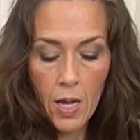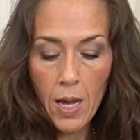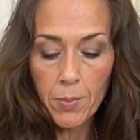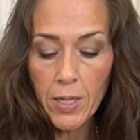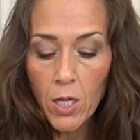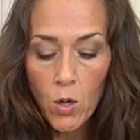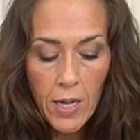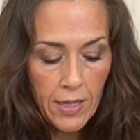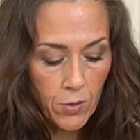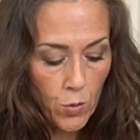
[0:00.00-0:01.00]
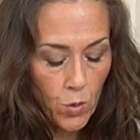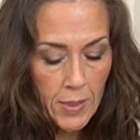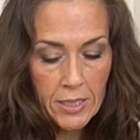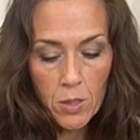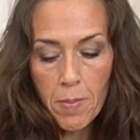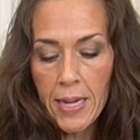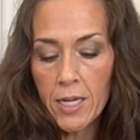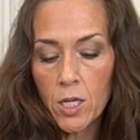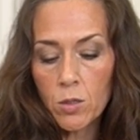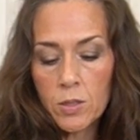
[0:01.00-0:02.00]
I'm gonna go ahead and throw in my
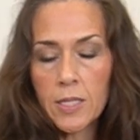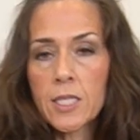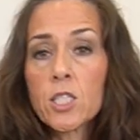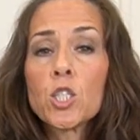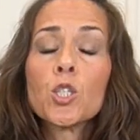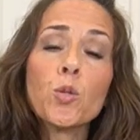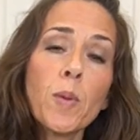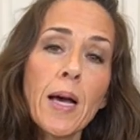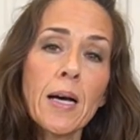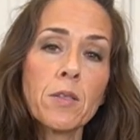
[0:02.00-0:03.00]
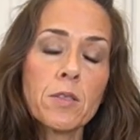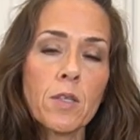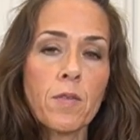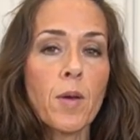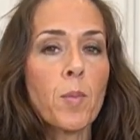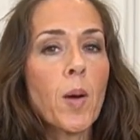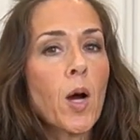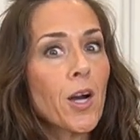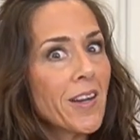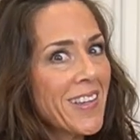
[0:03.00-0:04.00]
tomatoes, and it's 2 pounds of
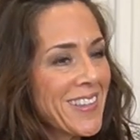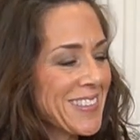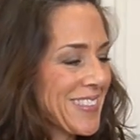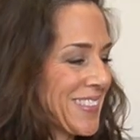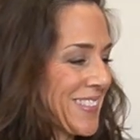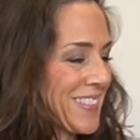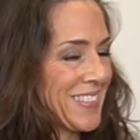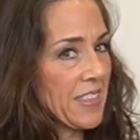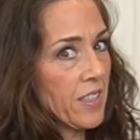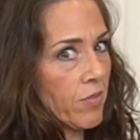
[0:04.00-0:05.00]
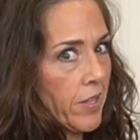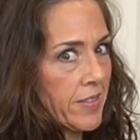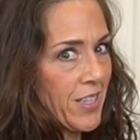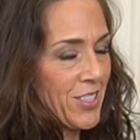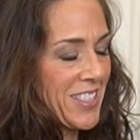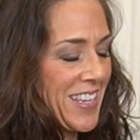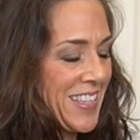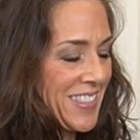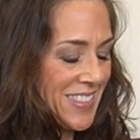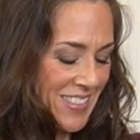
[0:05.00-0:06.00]
Campari. That's how you say it.